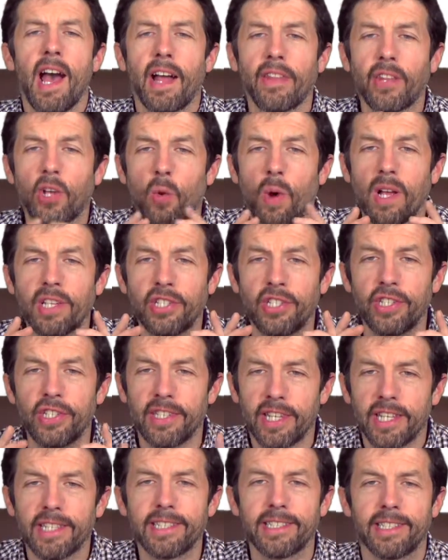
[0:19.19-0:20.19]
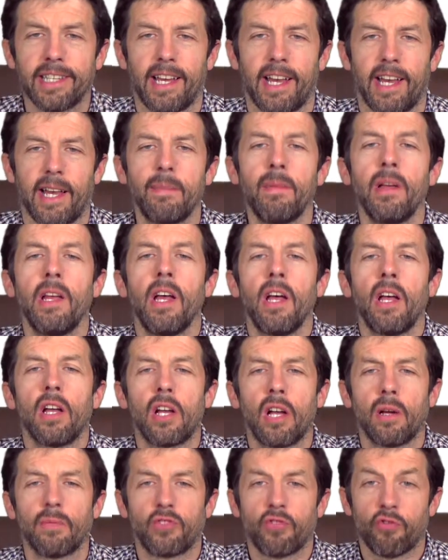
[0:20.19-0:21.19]
And the question this time
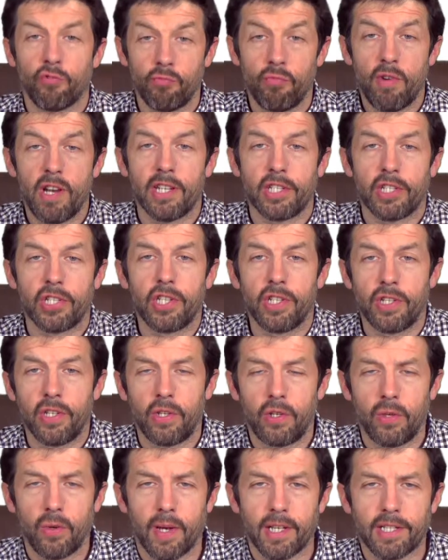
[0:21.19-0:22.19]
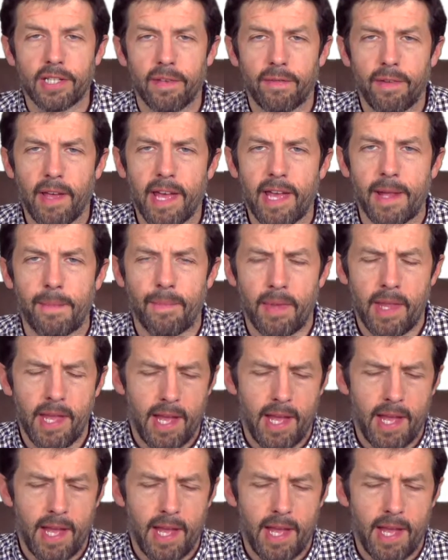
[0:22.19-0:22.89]
comes from Rich in the US of A.